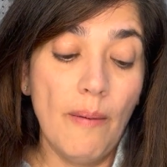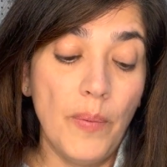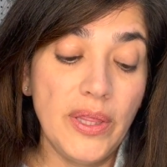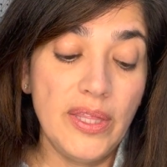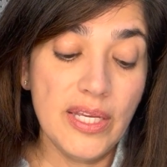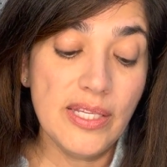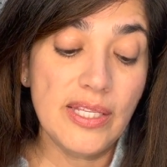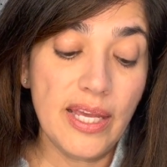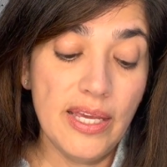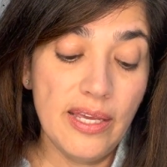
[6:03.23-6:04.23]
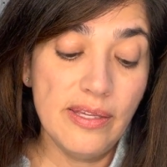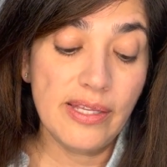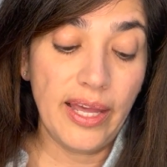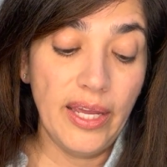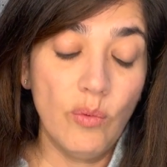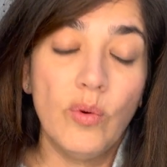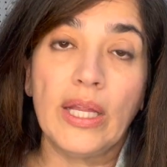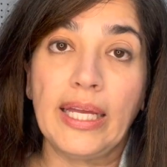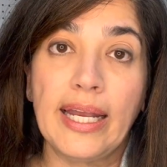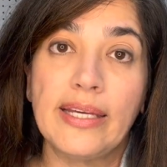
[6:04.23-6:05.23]
But this is a
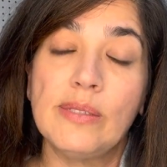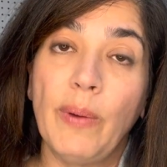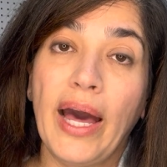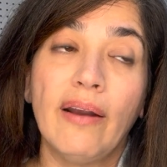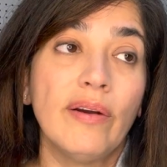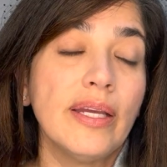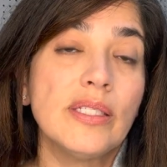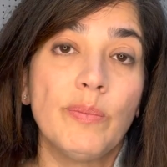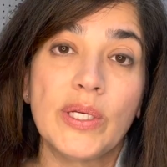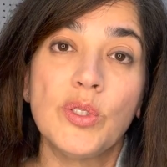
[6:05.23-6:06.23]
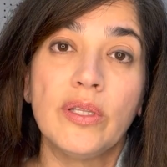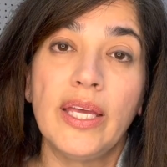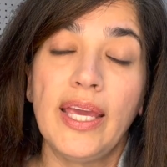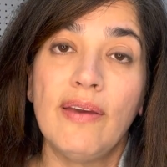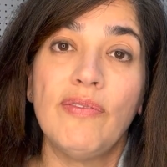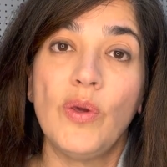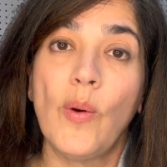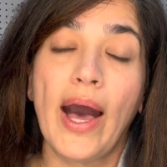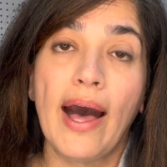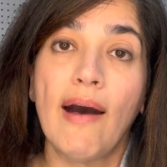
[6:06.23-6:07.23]
really nice pattern, especially if you
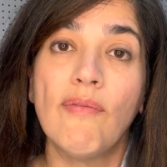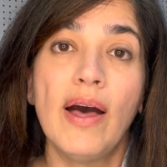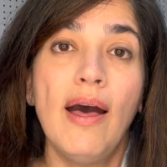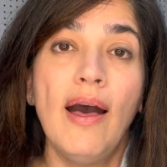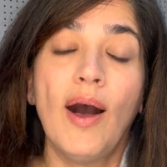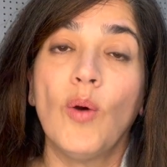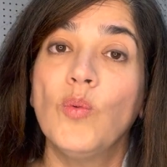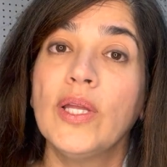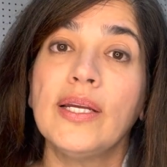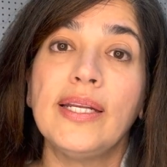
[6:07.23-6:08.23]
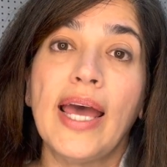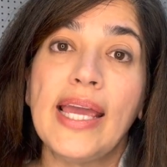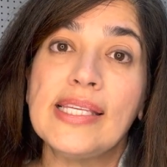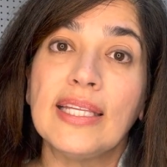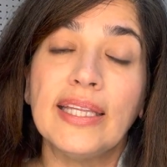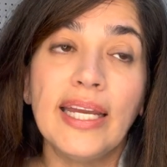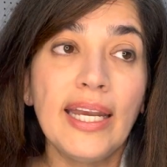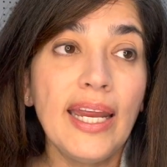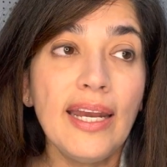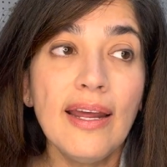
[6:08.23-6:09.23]
have a really nice
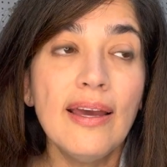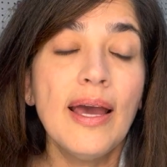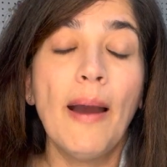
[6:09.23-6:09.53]
linen,